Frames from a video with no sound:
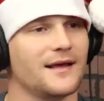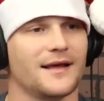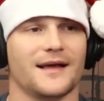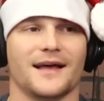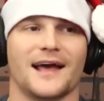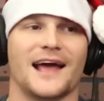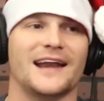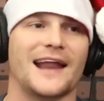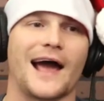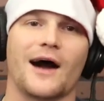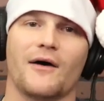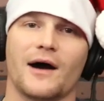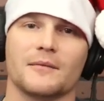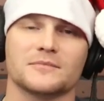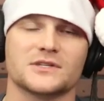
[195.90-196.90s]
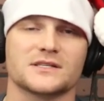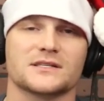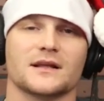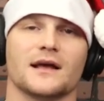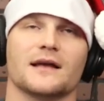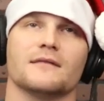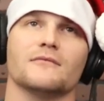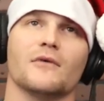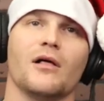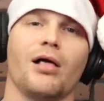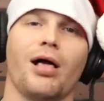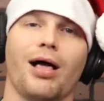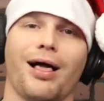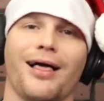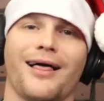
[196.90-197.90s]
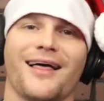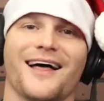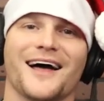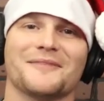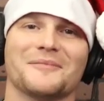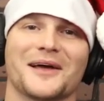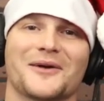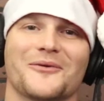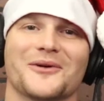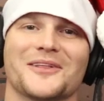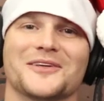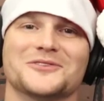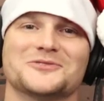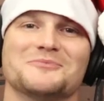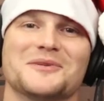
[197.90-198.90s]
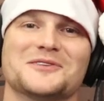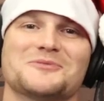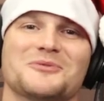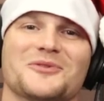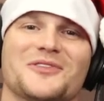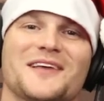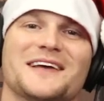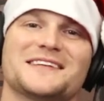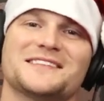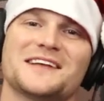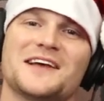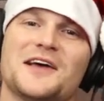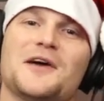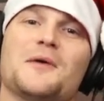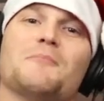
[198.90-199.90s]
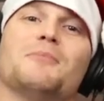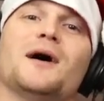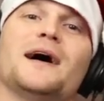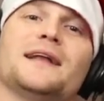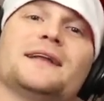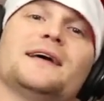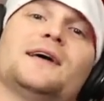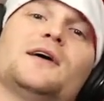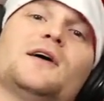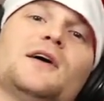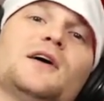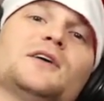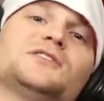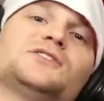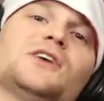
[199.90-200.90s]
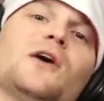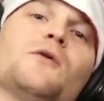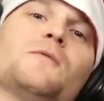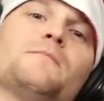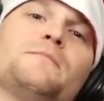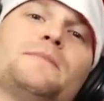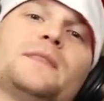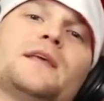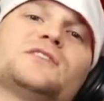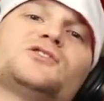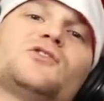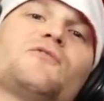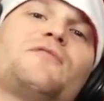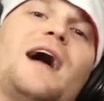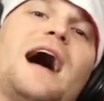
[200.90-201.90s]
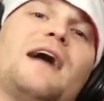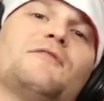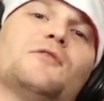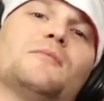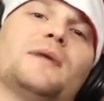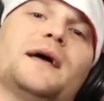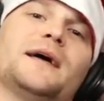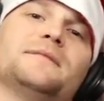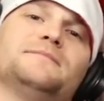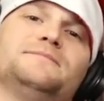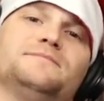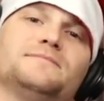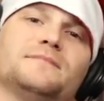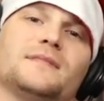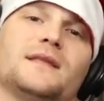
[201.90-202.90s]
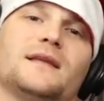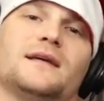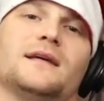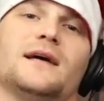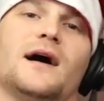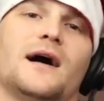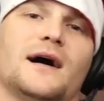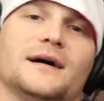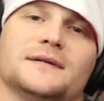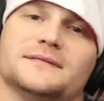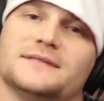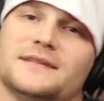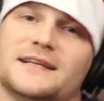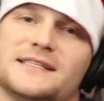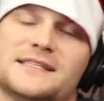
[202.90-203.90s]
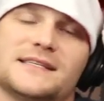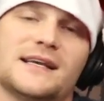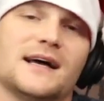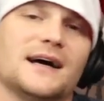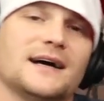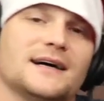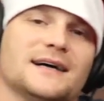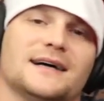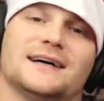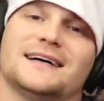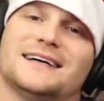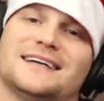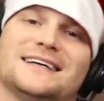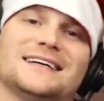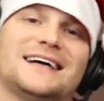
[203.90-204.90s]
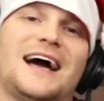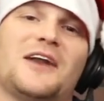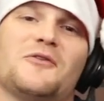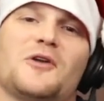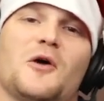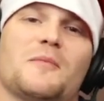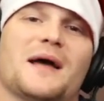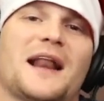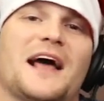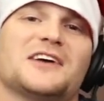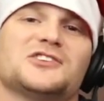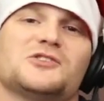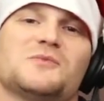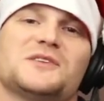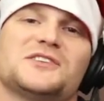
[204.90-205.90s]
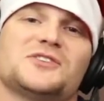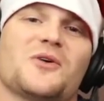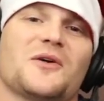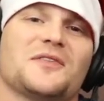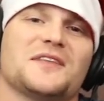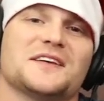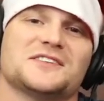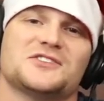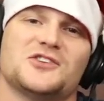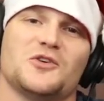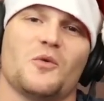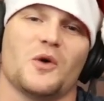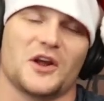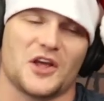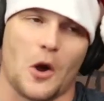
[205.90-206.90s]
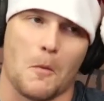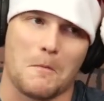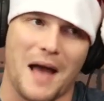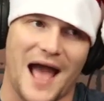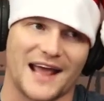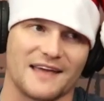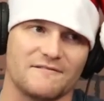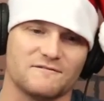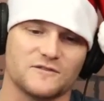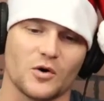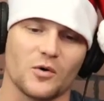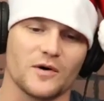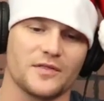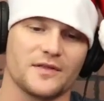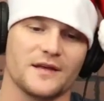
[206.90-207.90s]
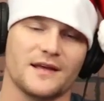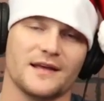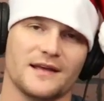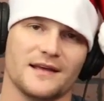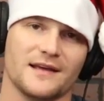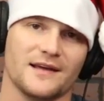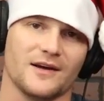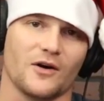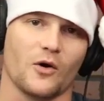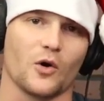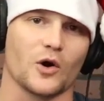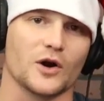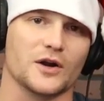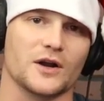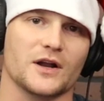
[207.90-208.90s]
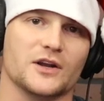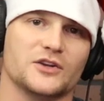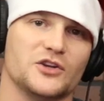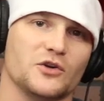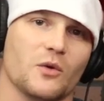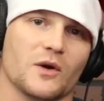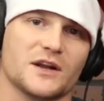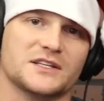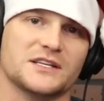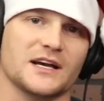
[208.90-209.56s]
and now I'm just like, ugh, I'm like one of those miserable things. But, so, survival, man, I don't know, man, how should we start this? Do you want to go back and forth, or do you want to tell?